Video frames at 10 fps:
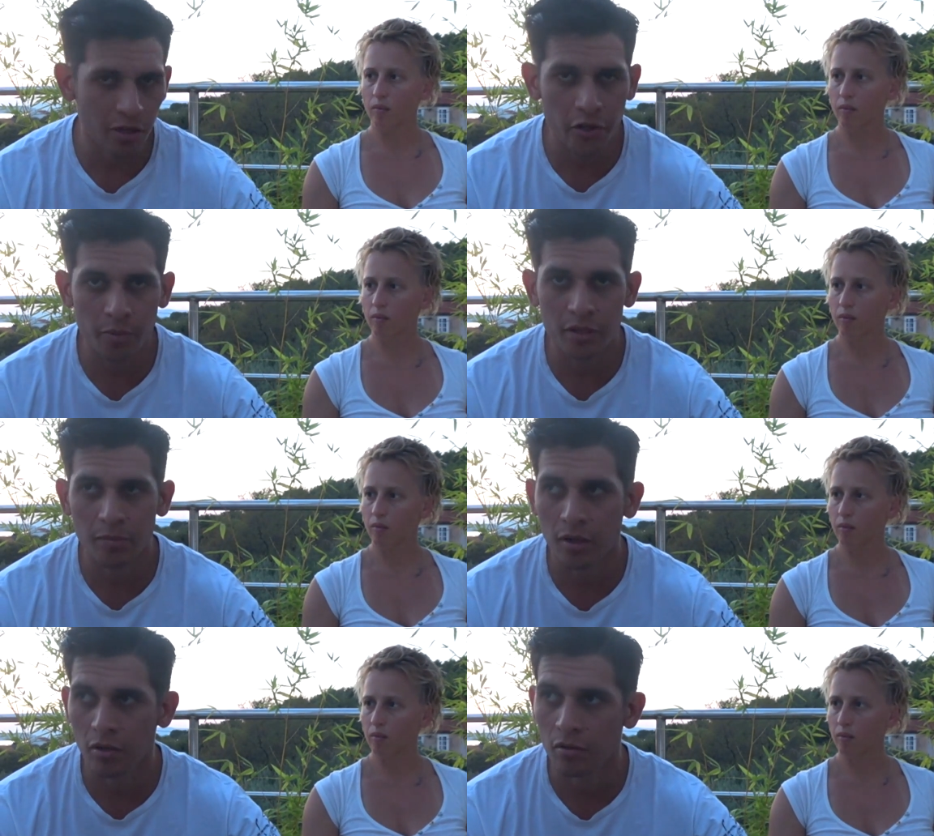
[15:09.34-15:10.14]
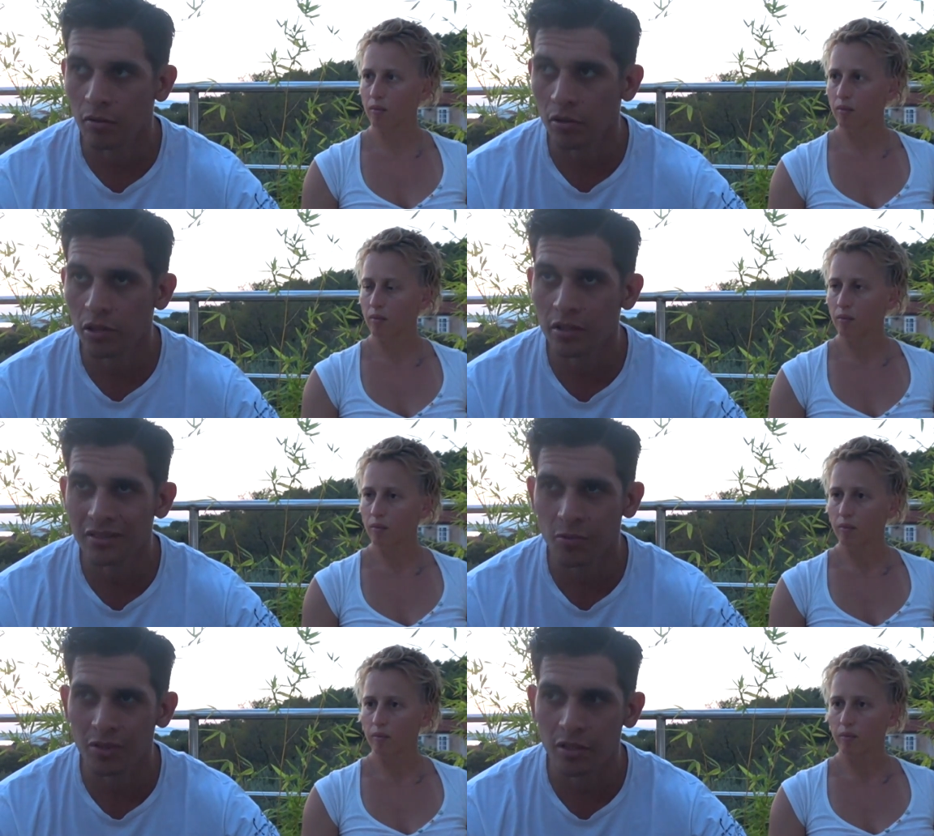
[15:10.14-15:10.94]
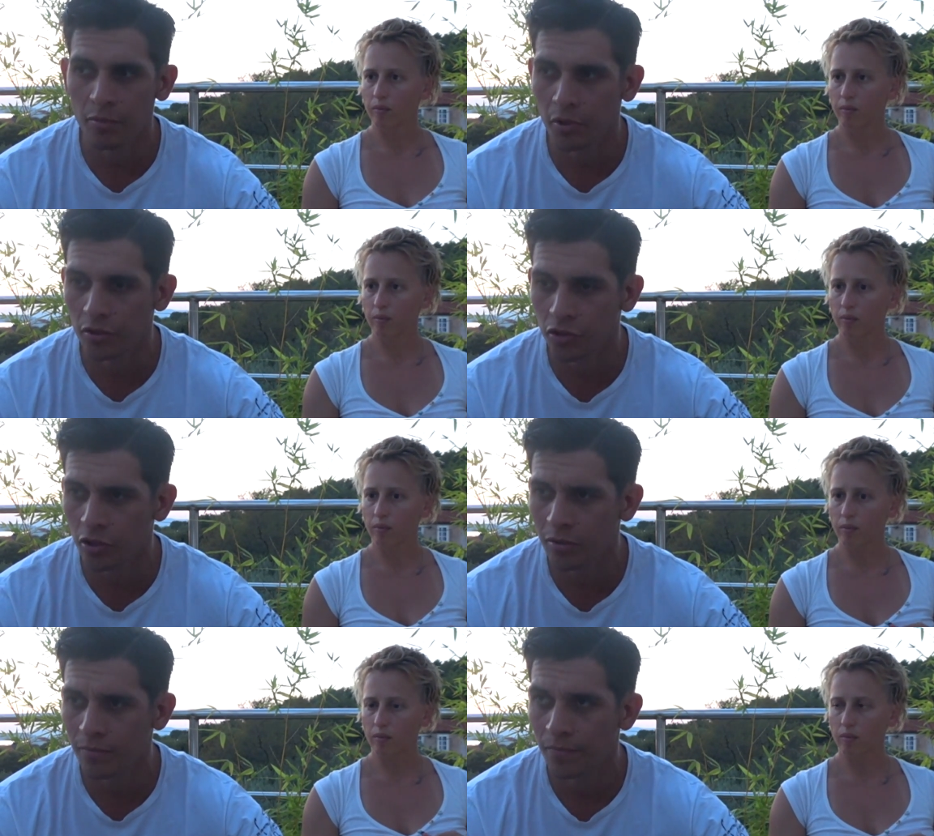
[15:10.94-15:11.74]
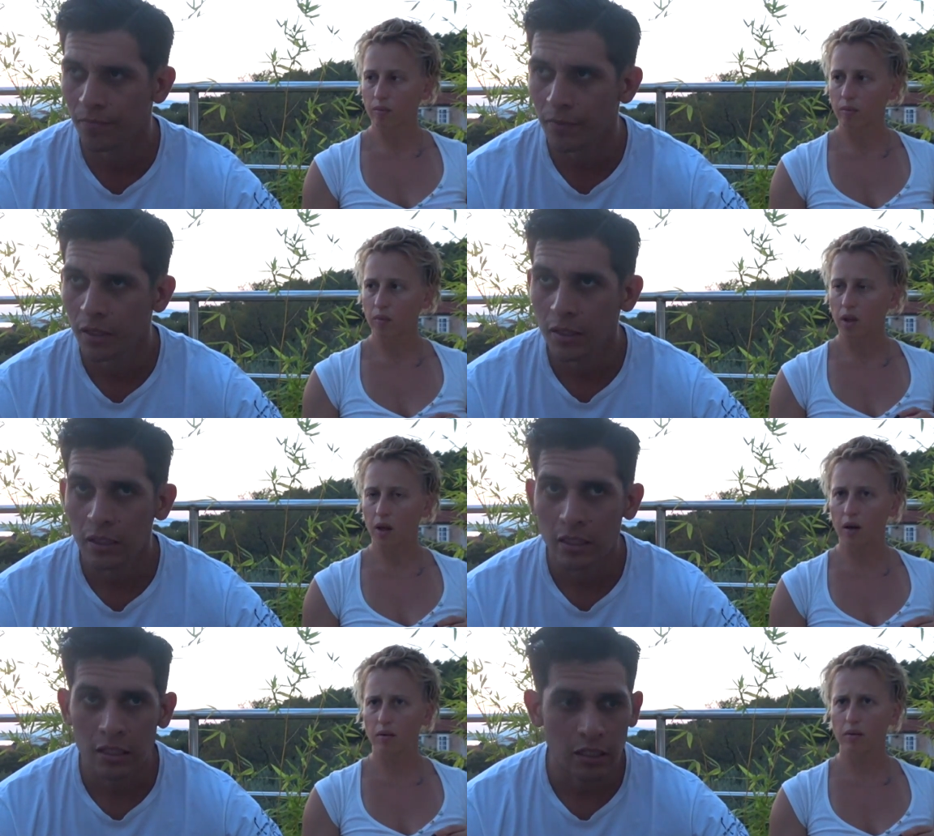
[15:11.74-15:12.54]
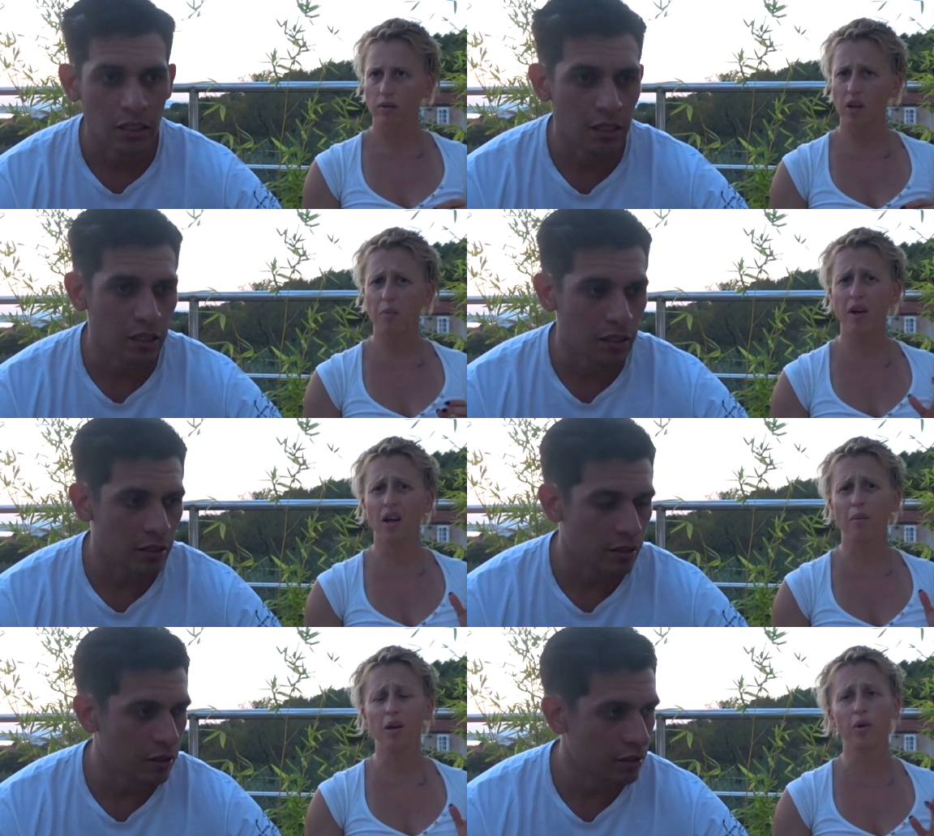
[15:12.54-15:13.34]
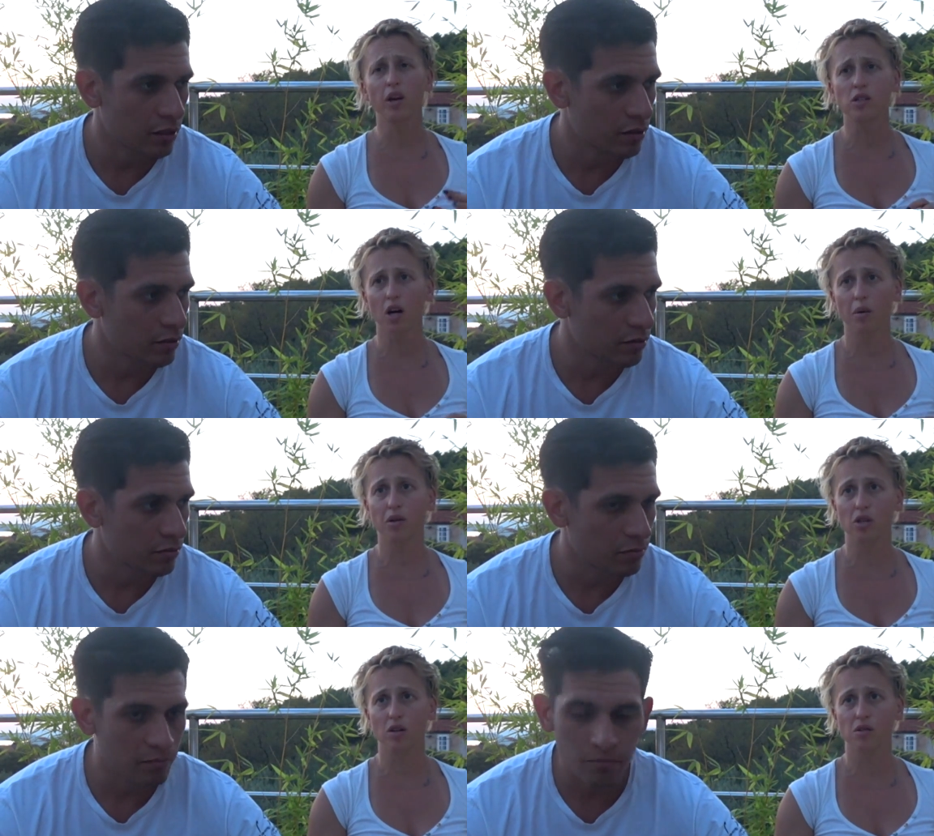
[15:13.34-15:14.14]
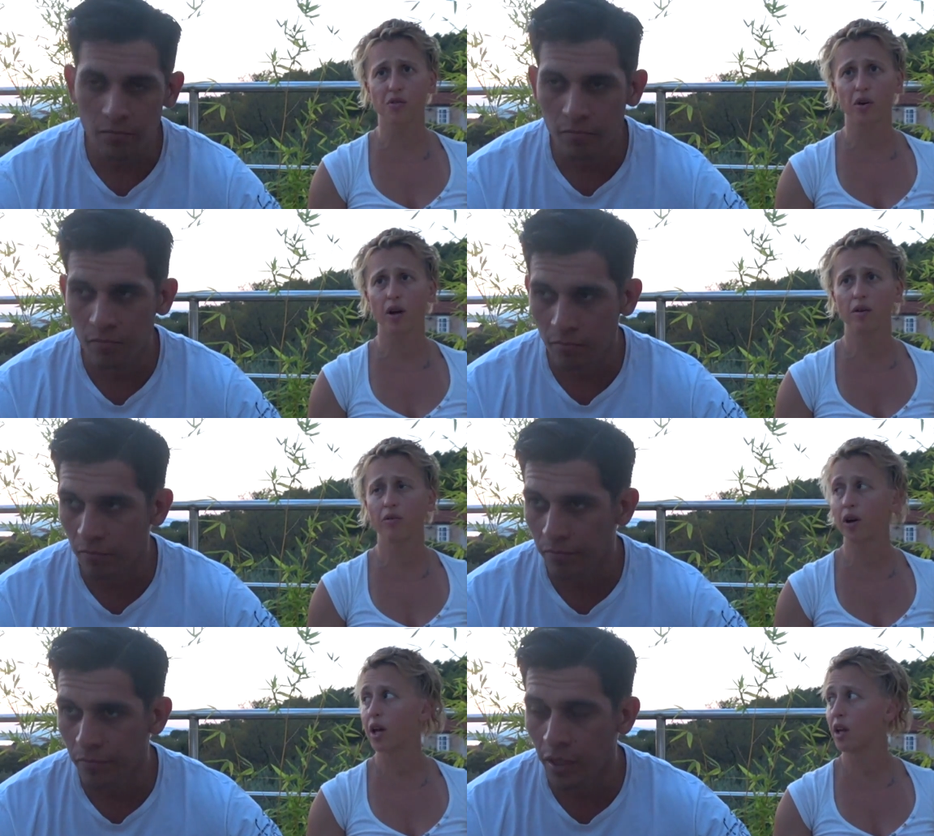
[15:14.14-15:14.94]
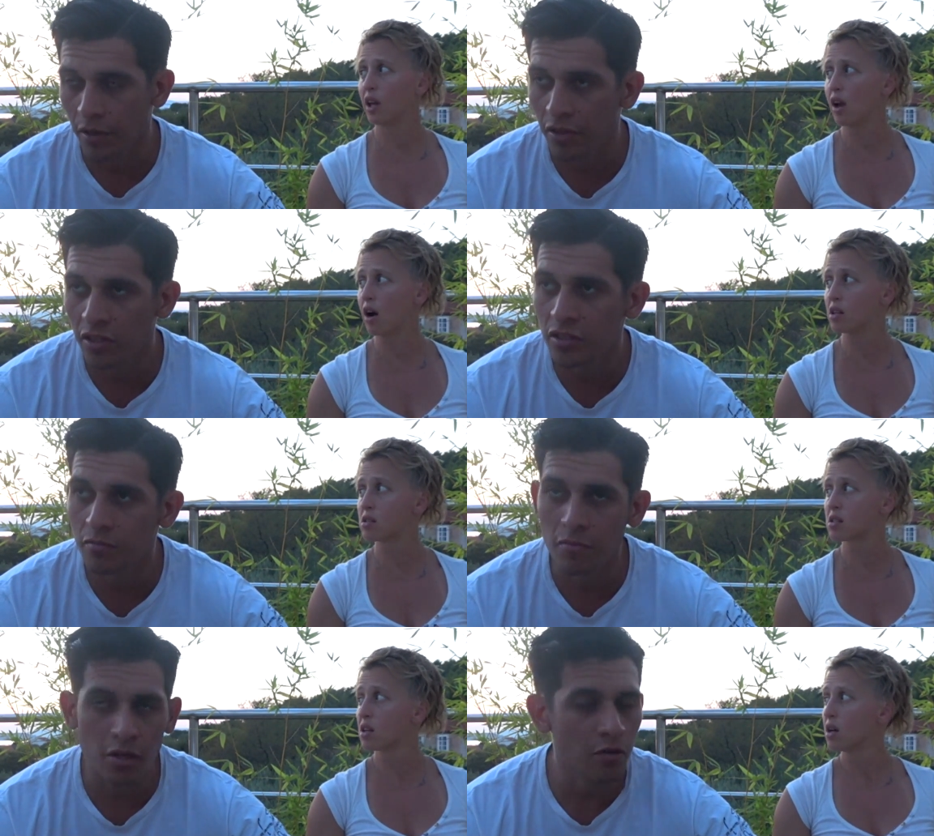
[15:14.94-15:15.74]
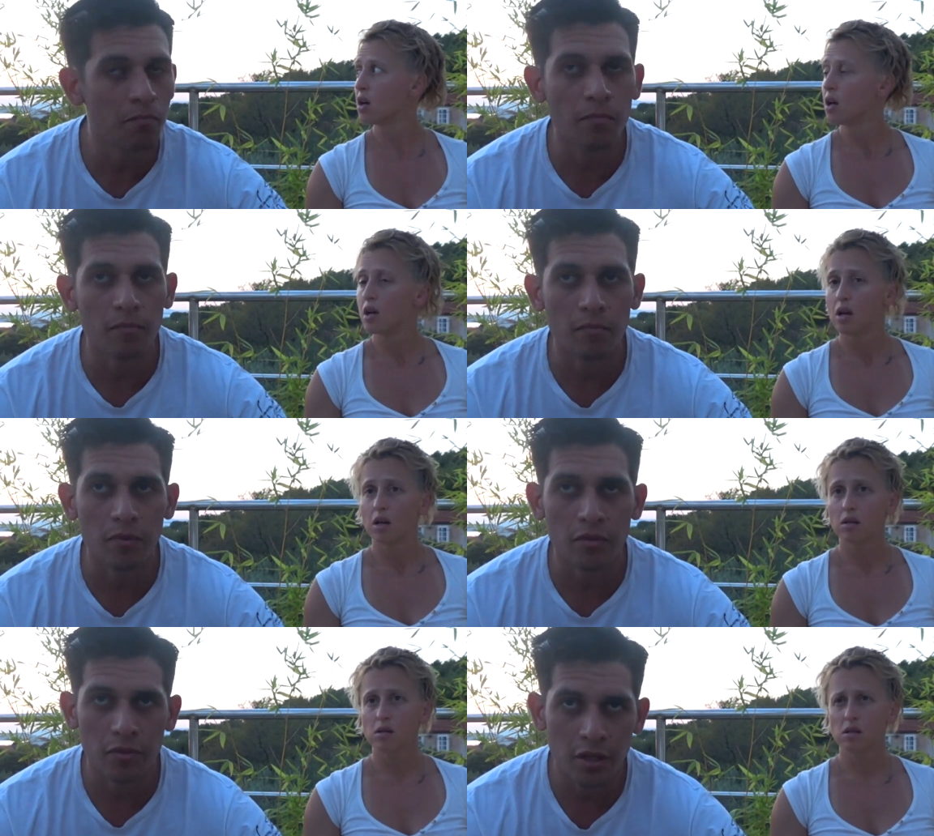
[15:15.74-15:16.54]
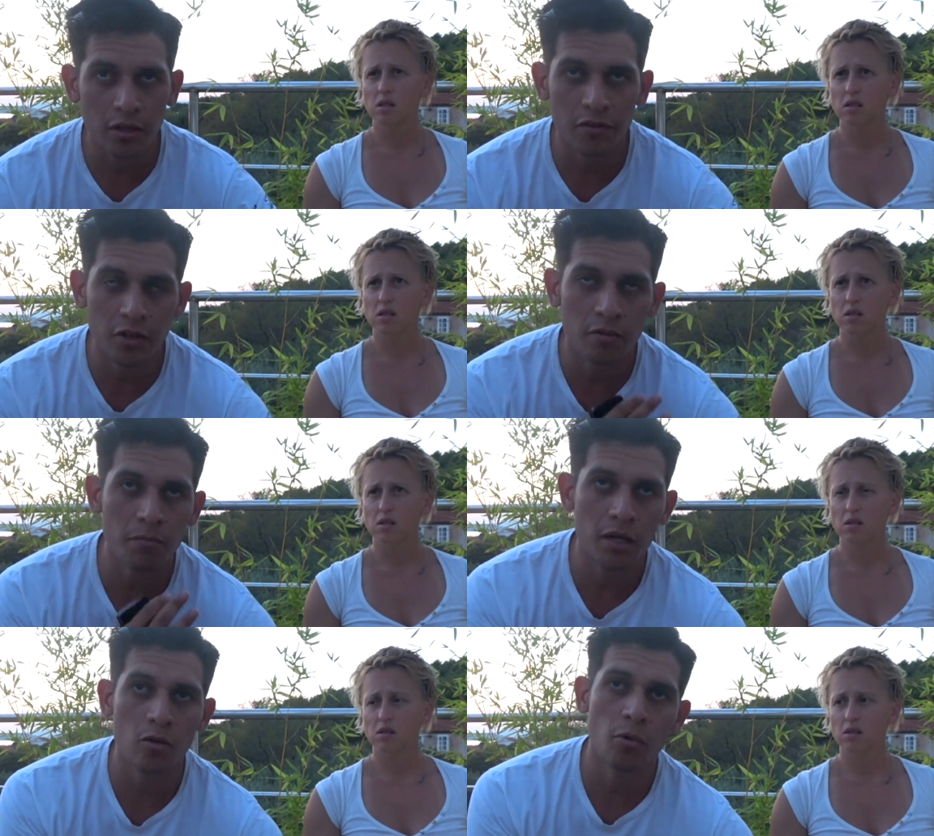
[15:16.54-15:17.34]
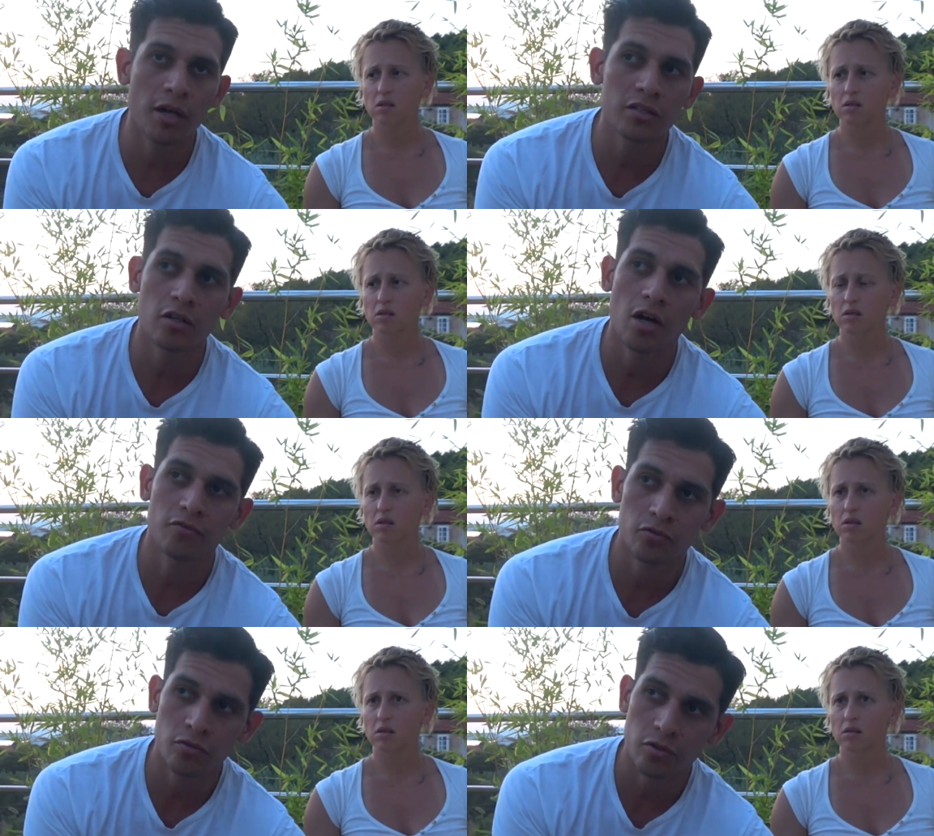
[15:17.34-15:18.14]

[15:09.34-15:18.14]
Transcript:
Speaker 1: a little bit about all the things that we think about the turn.
Speaker 2: Yeah, uh, there. May, uh, I mean, we can talk about turns for for yeah. There's
Speaker 1: there there there are many ways how to do